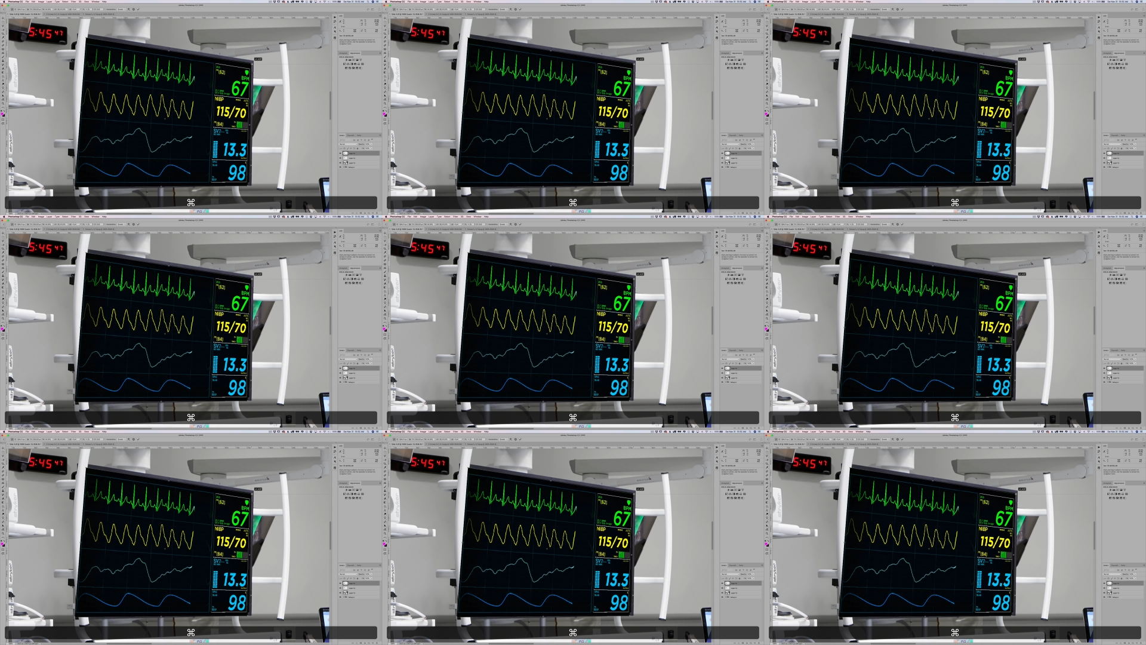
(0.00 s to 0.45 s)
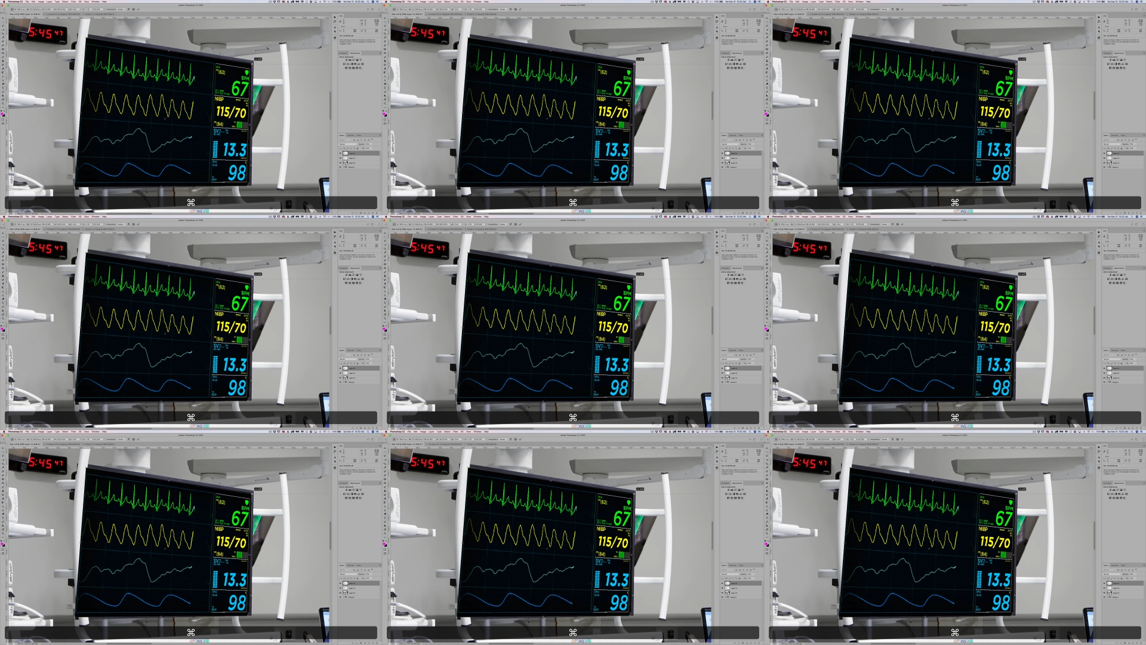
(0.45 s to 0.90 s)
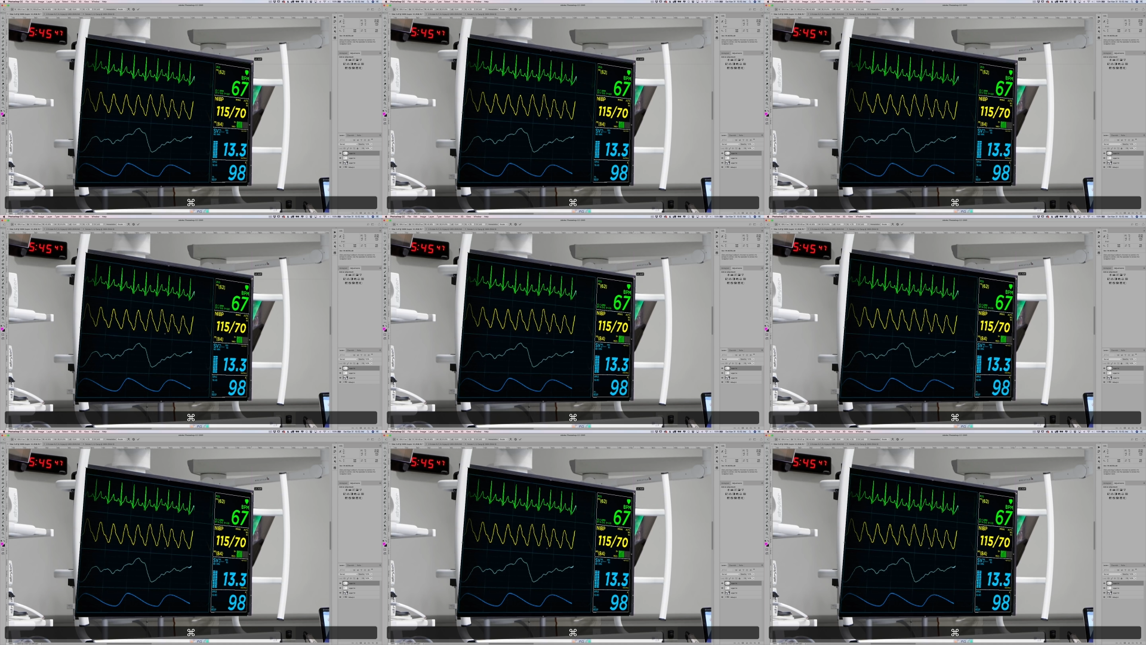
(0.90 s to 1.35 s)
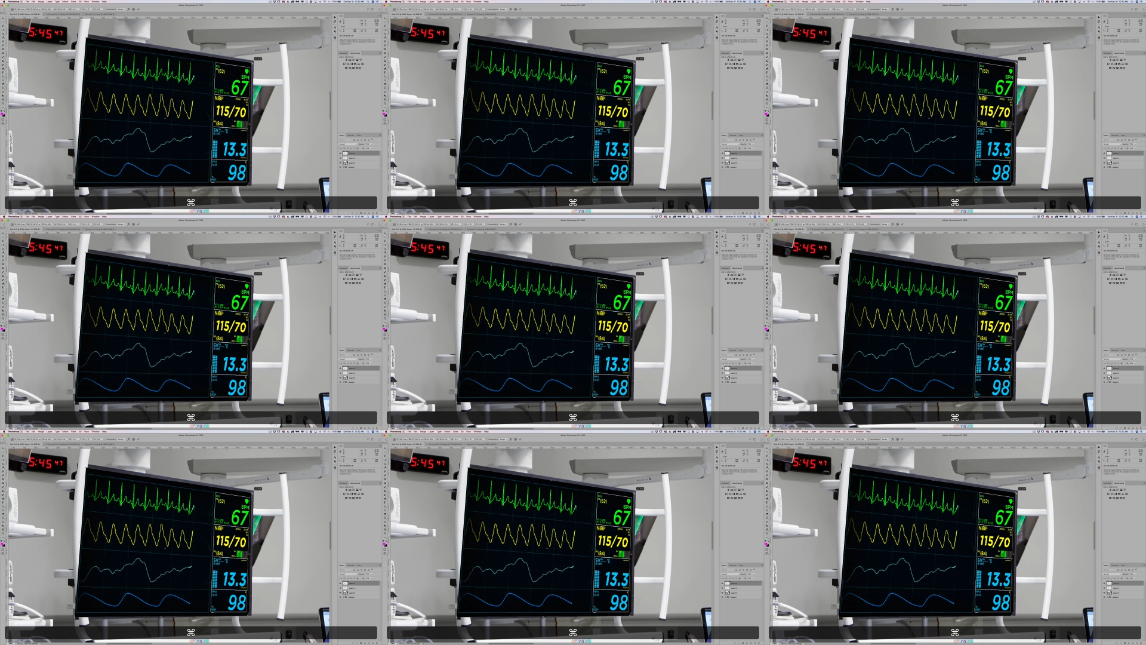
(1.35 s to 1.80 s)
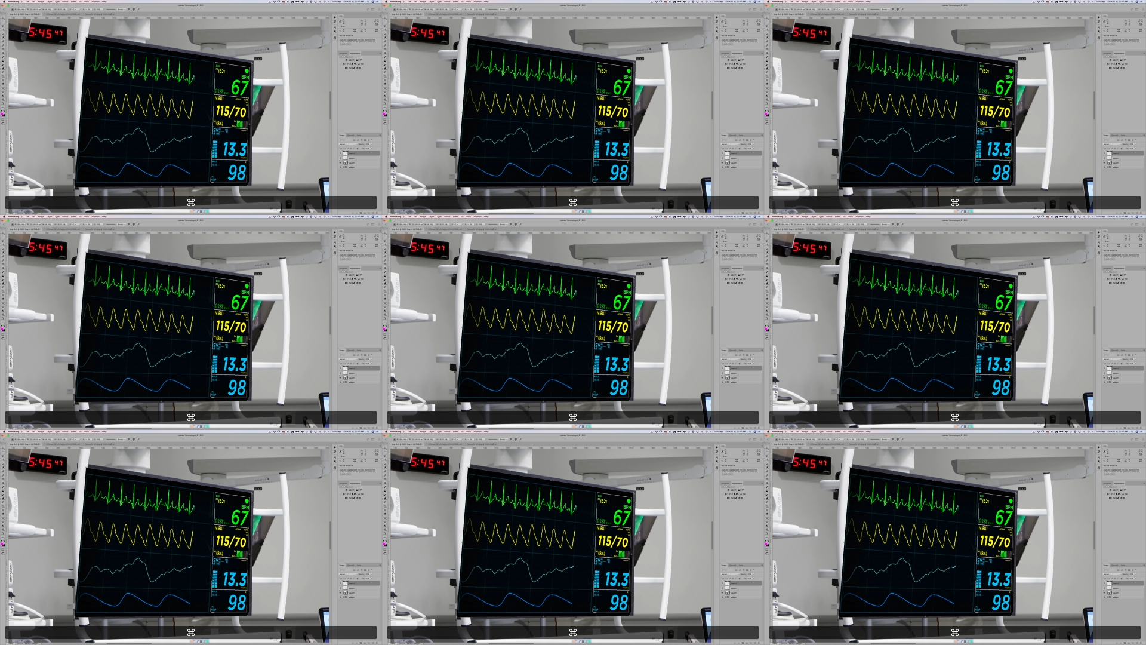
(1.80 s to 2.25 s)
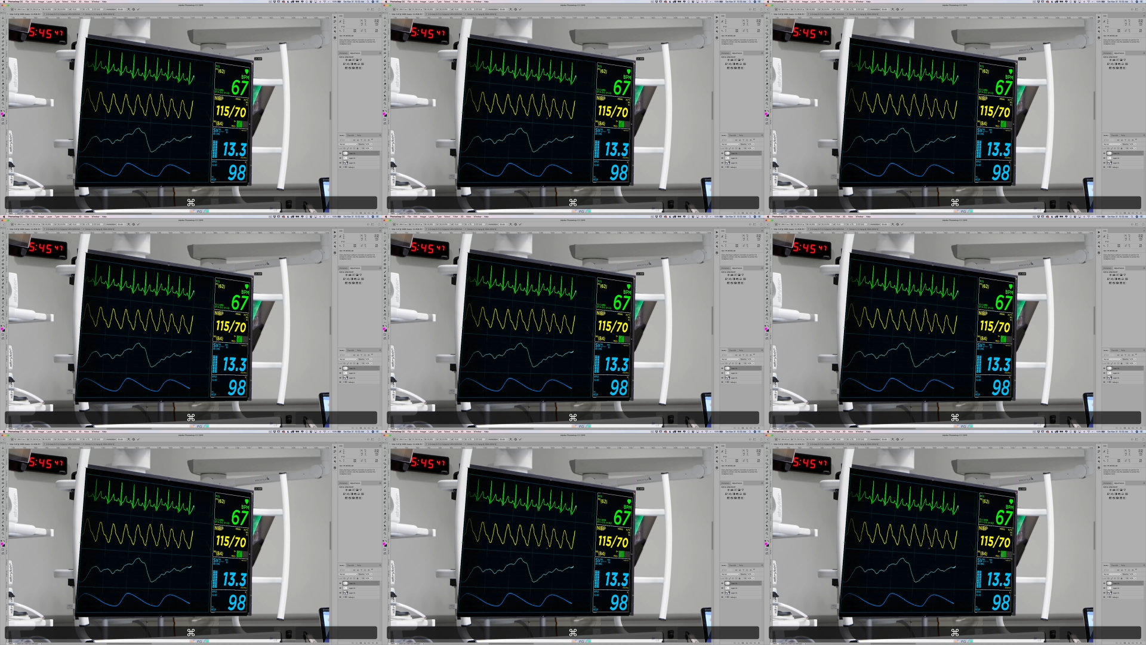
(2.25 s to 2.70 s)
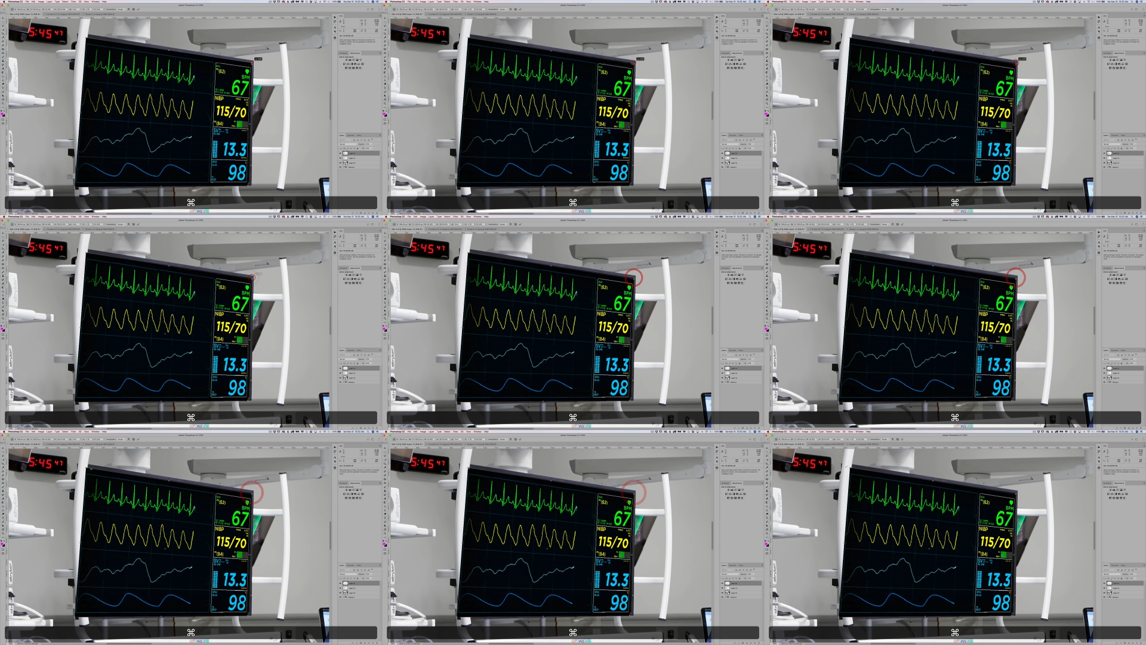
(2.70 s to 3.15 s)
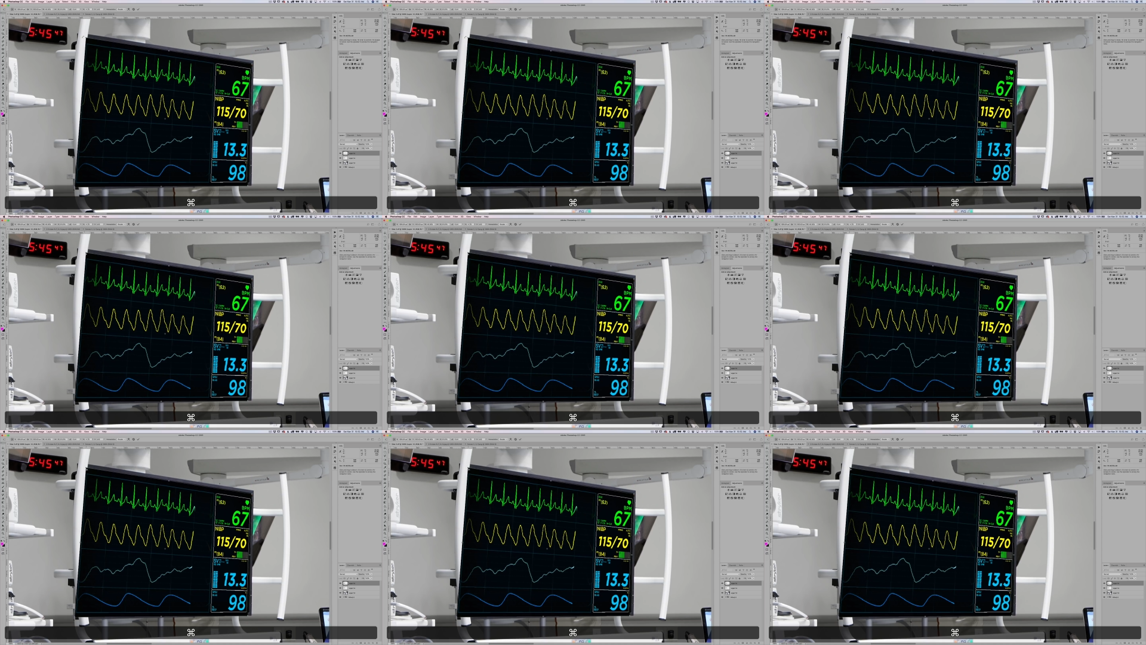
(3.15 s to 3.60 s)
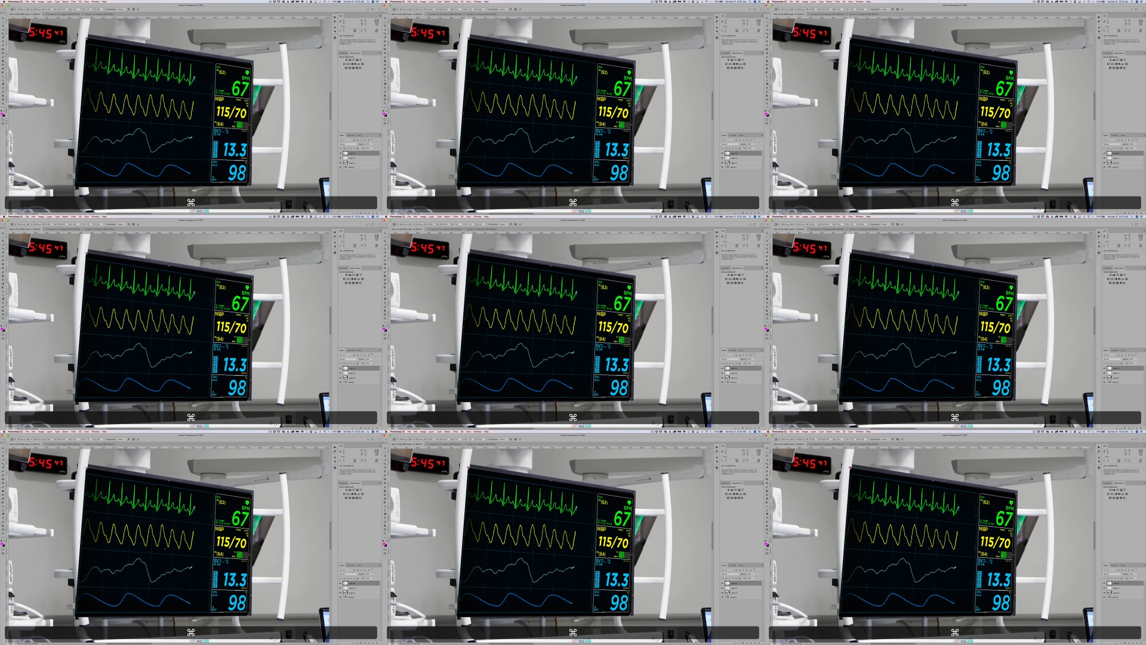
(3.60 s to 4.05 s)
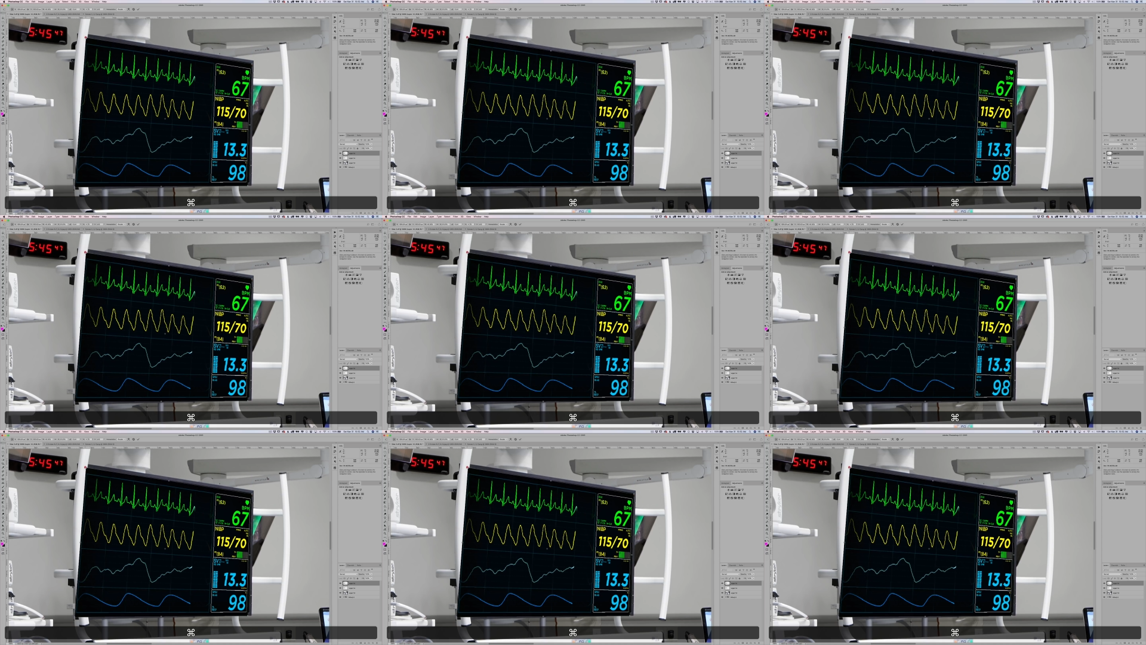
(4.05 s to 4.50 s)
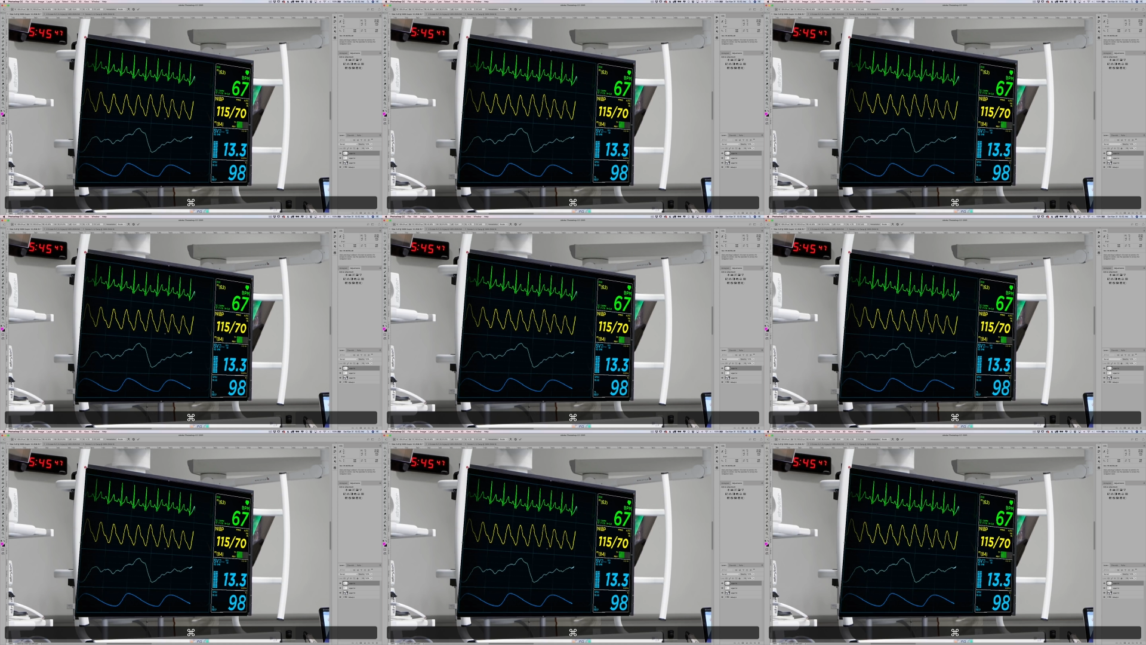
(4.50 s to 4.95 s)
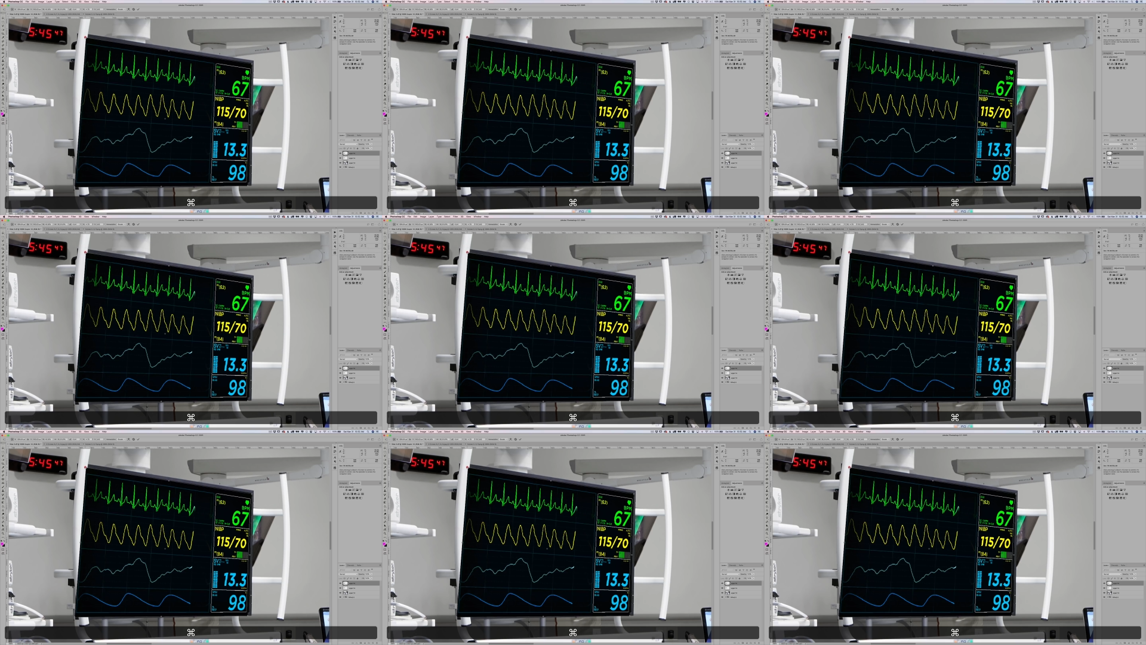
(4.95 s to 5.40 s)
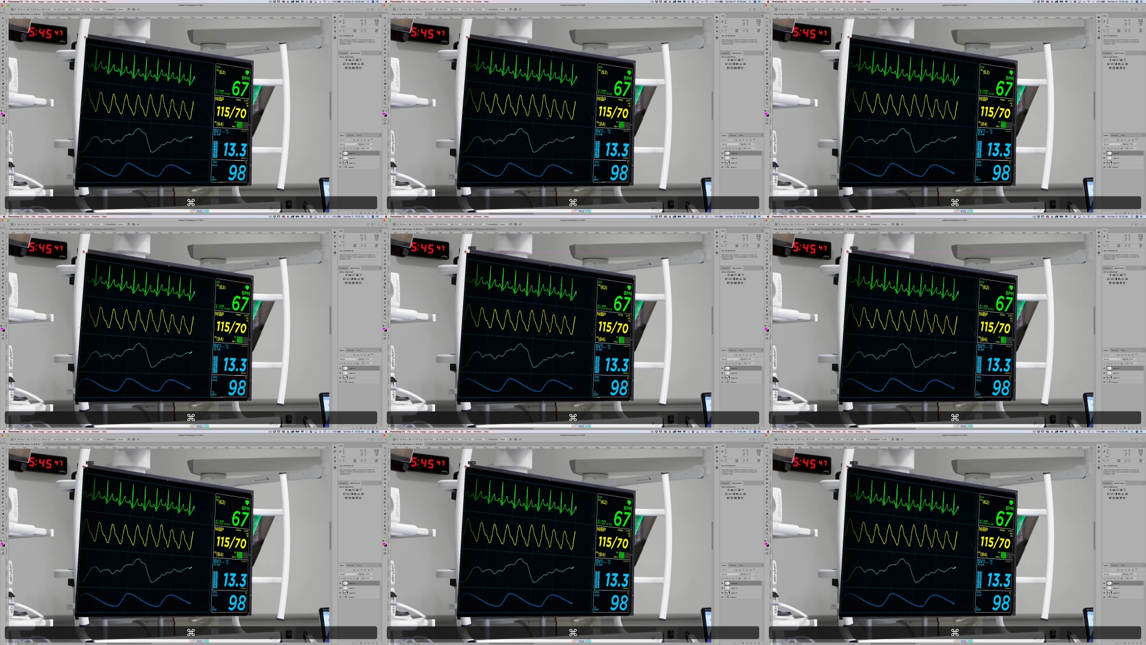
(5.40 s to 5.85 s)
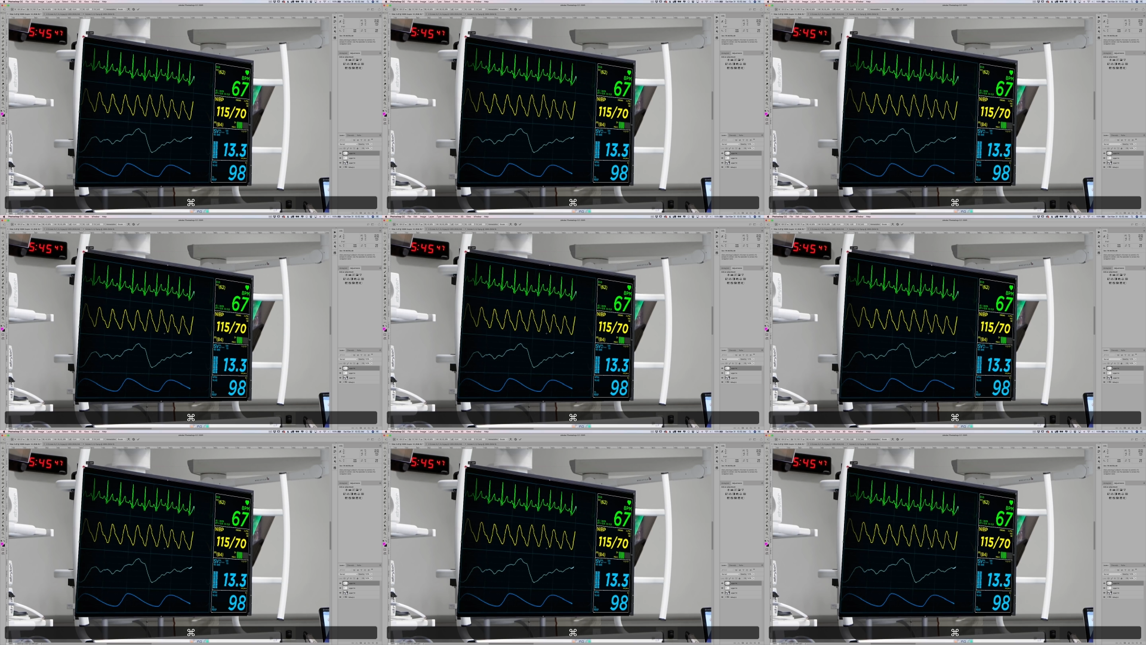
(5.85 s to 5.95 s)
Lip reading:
(no speaker visible)